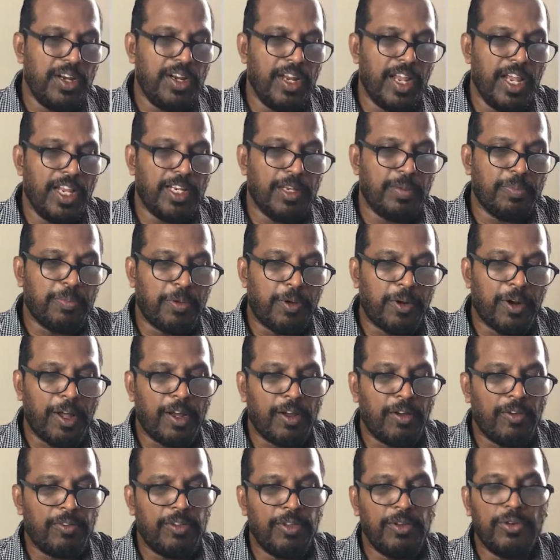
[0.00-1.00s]
and the
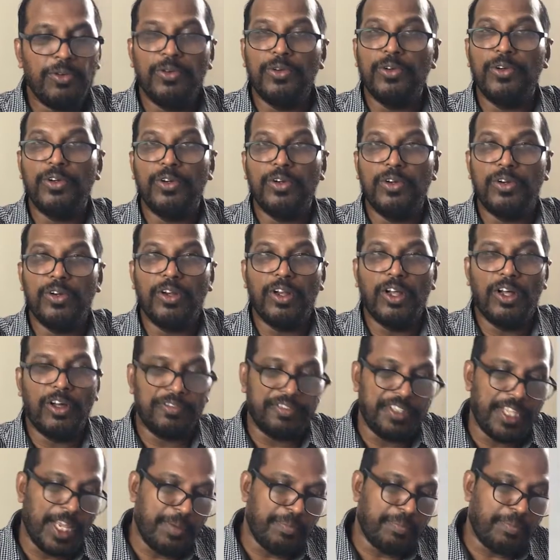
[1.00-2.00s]
product of the root
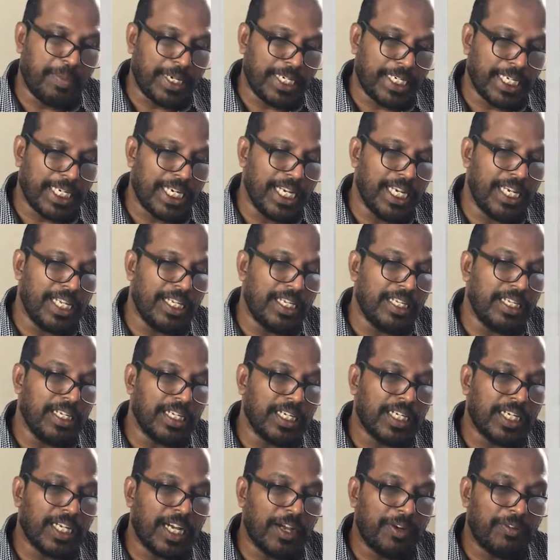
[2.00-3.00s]
of that particular
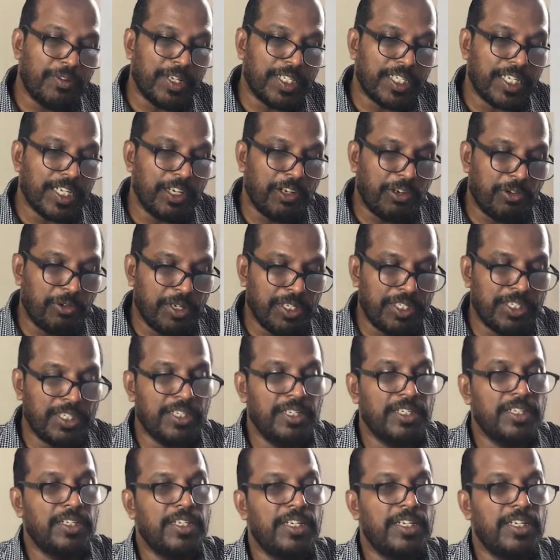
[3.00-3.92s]
quadratic equation.